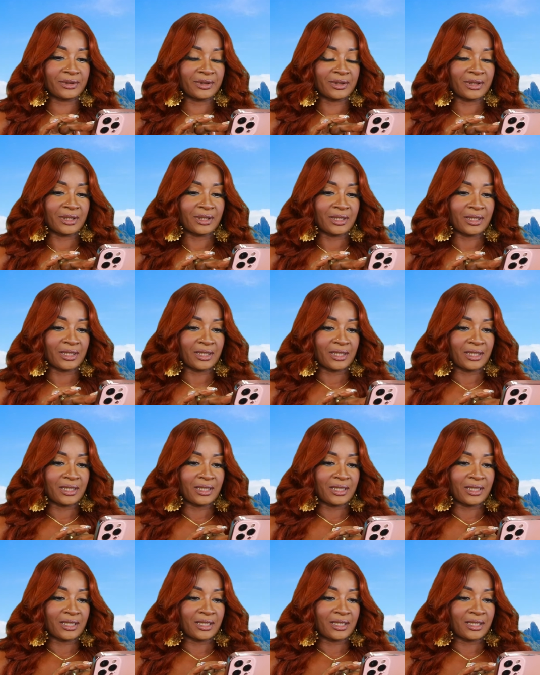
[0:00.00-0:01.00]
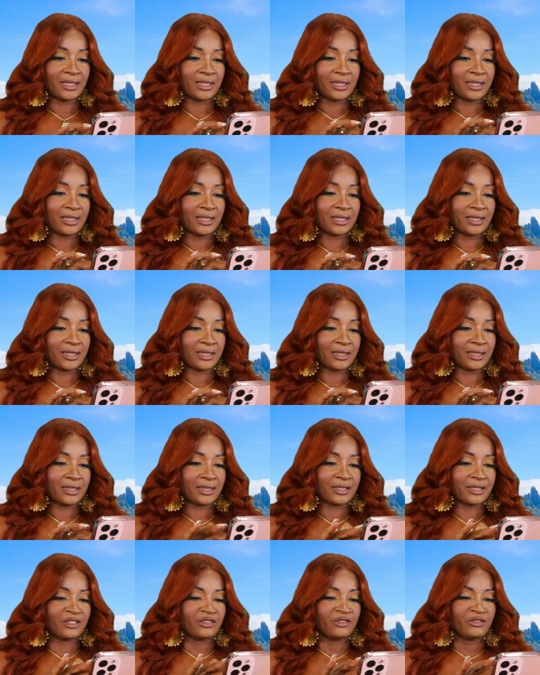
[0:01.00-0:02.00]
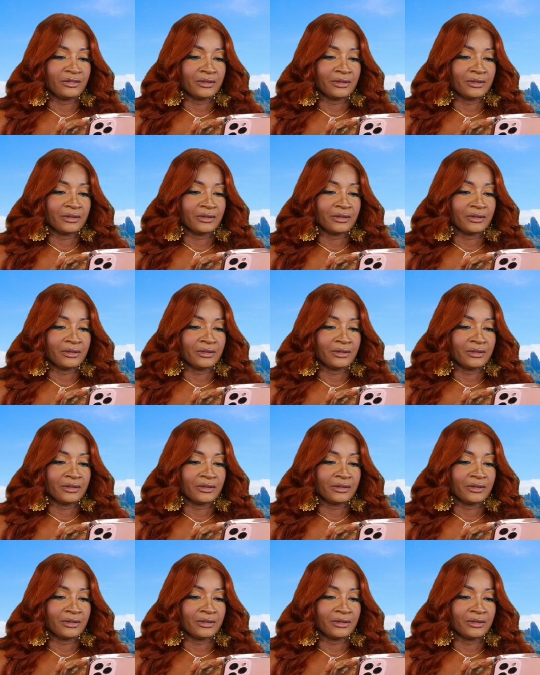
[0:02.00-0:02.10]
[no speech]